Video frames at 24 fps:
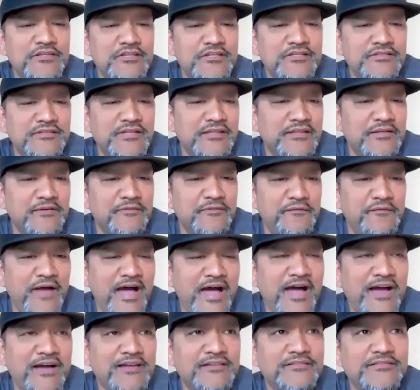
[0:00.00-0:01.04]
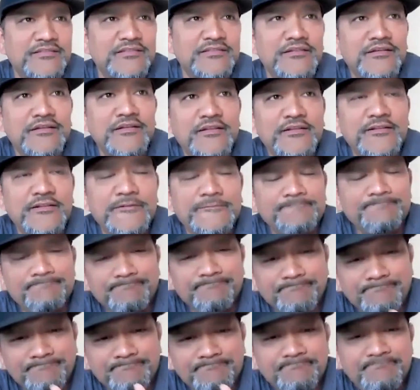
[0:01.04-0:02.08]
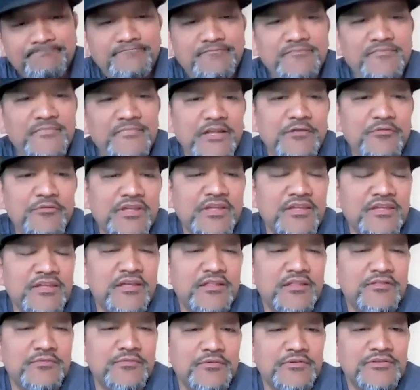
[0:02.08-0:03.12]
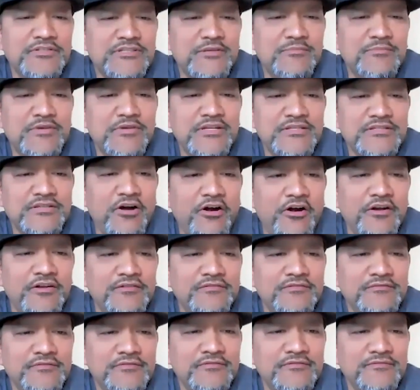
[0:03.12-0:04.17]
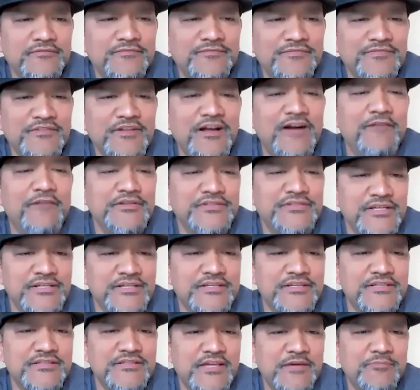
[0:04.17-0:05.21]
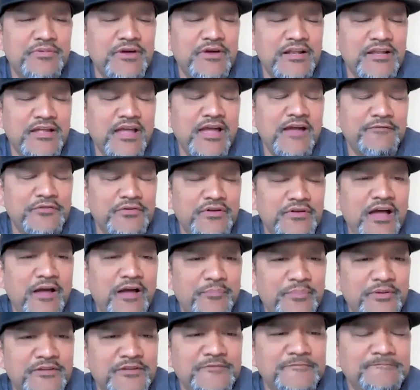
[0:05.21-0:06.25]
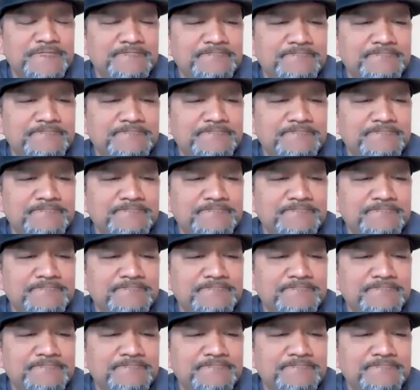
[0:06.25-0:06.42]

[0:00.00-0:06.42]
and just state the facts, then we can get through some of this conversations that probably have to happen.